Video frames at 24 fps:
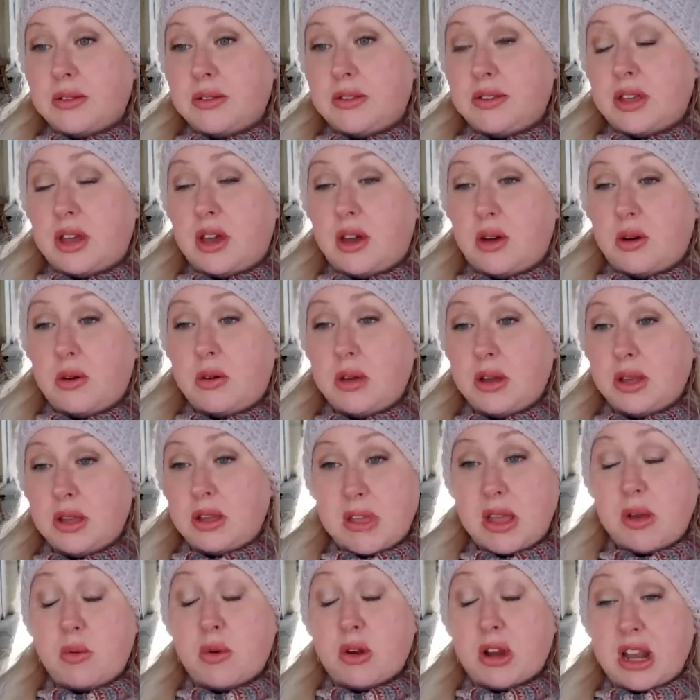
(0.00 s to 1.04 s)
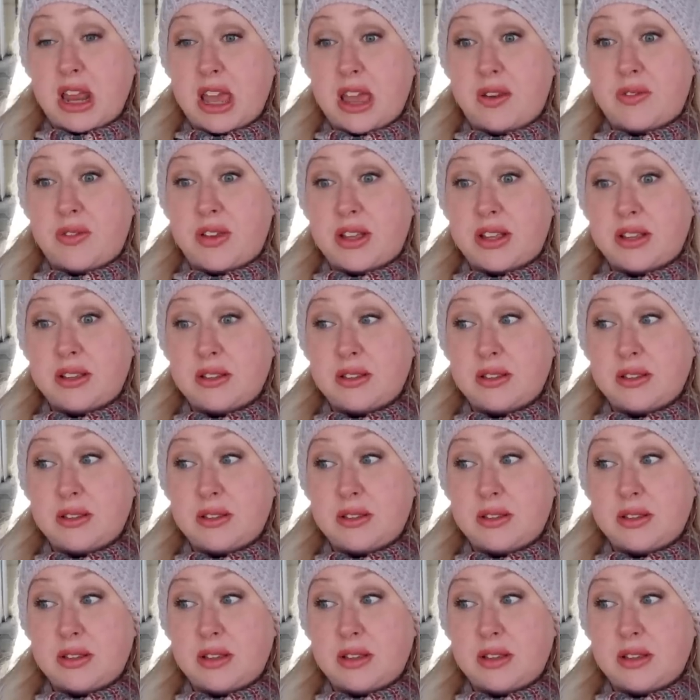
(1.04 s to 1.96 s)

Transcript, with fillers: So, and we're going to have a,